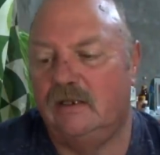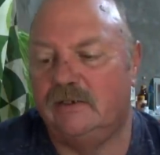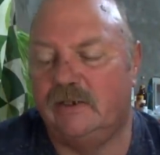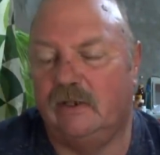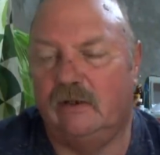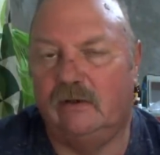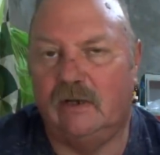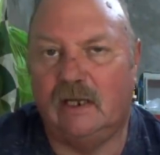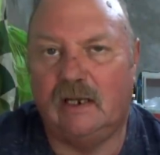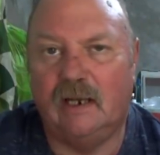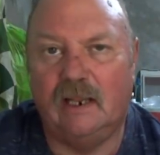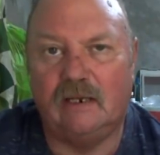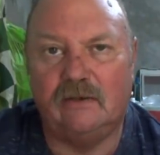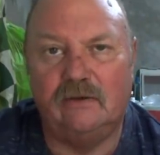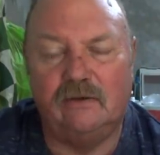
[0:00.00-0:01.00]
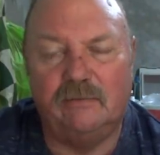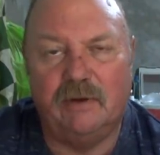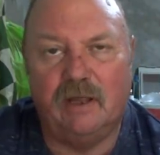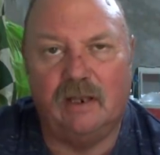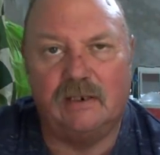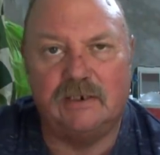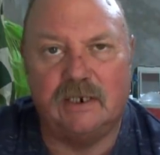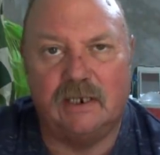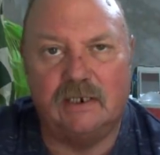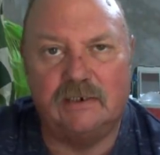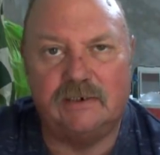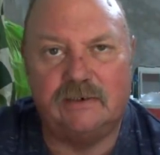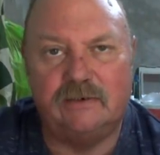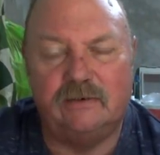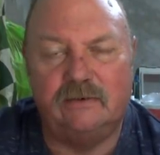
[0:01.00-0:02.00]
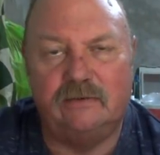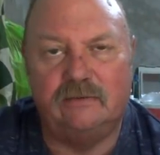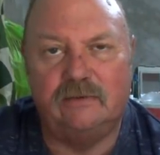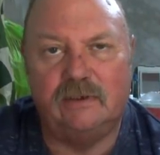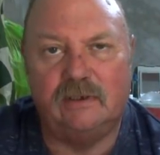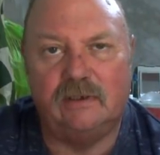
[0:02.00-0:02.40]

So I'd like to apologize to